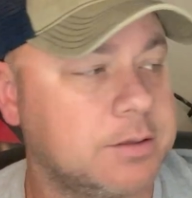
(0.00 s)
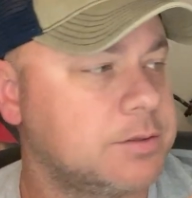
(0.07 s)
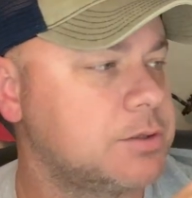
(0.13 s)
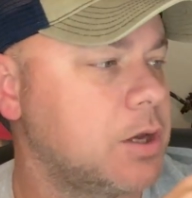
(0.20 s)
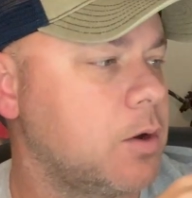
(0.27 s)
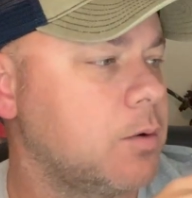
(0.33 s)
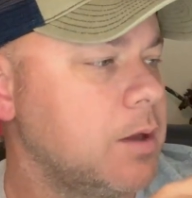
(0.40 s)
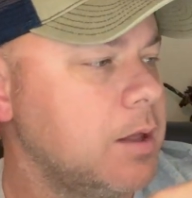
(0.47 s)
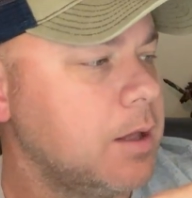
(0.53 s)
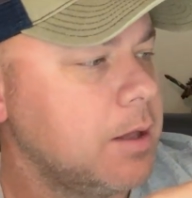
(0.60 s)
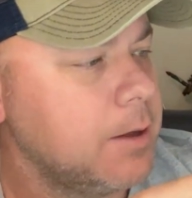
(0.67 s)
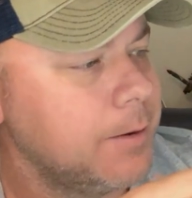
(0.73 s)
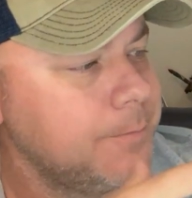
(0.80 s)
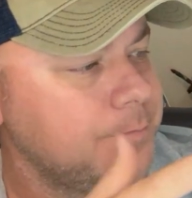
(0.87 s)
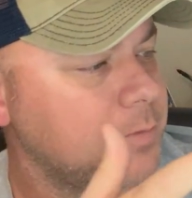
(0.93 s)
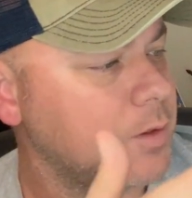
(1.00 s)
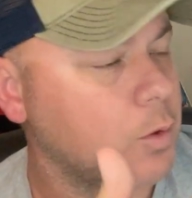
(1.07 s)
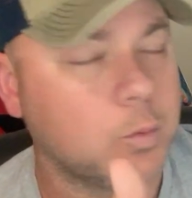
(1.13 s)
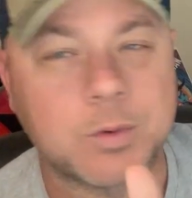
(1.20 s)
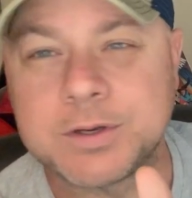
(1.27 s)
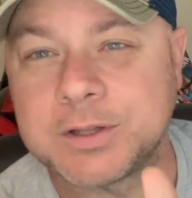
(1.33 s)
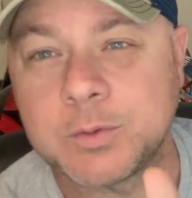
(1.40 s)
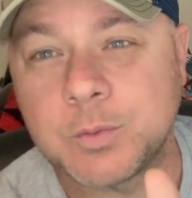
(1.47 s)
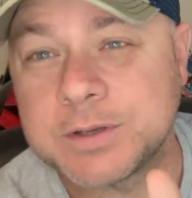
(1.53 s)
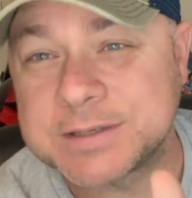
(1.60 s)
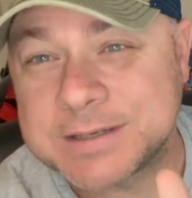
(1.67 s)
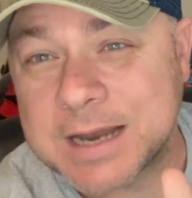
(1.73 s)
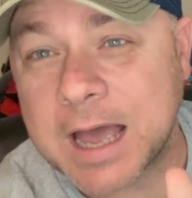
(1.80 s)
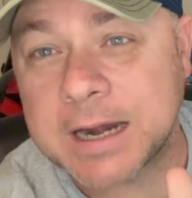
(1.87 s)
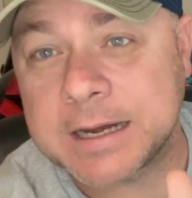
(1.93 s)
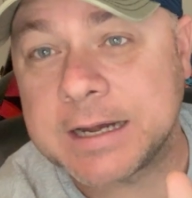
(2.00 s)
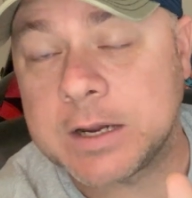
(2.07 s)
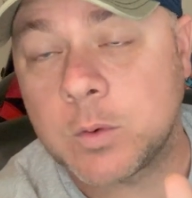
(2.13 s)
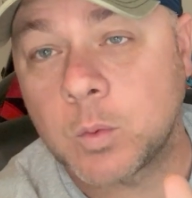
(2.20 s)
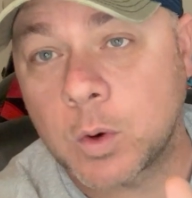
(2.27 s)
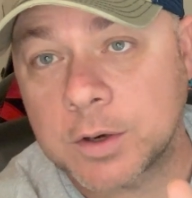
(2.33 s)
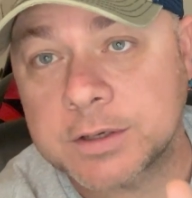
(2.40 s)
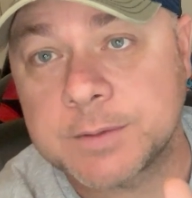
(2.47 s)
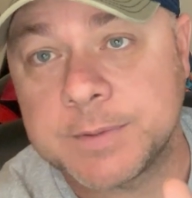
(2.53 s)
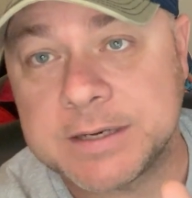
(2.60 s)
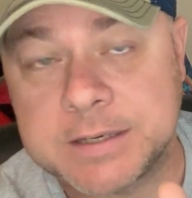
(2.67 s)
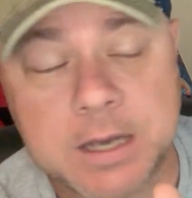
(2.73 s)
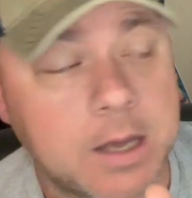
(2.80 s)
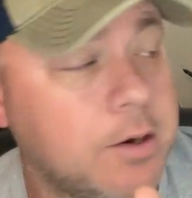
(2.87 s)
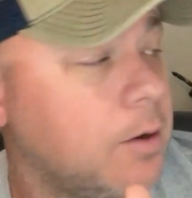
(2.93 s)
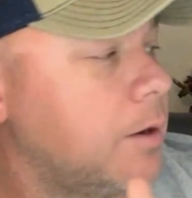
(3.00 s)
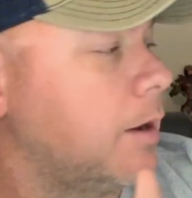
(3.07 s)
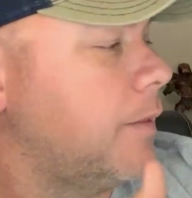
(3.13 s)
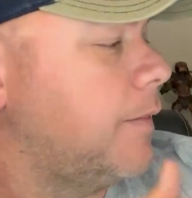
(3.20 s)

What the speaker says: So there really was not any work to be done on it.